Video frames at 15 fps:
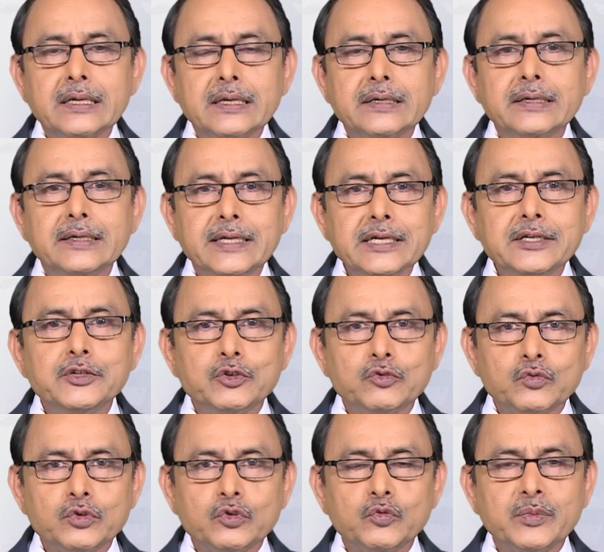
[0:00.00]
led
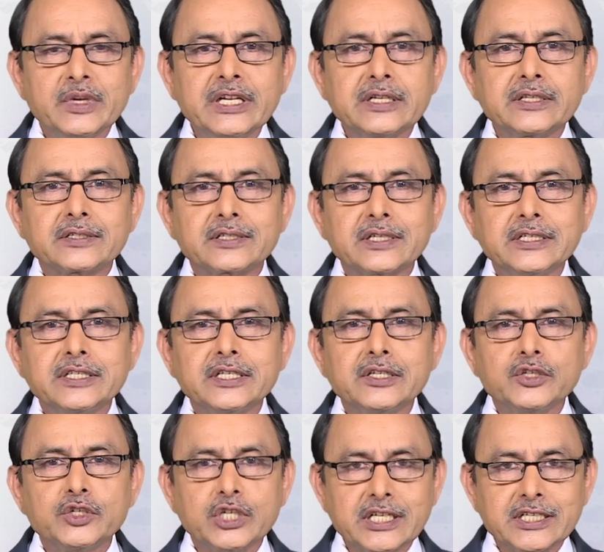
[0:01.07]
you to make
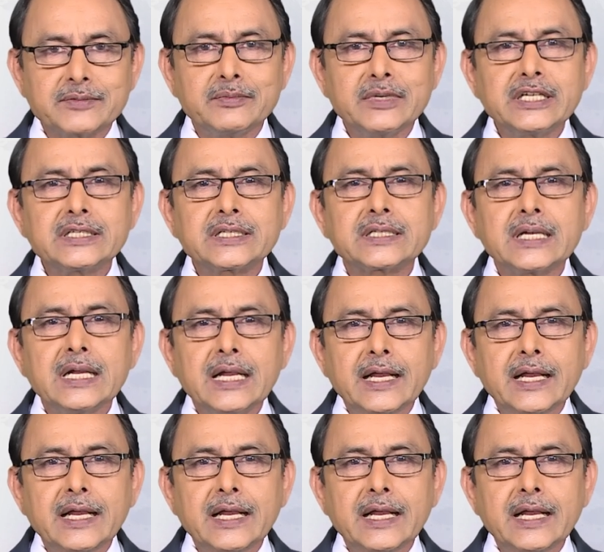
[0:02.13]
certain judgments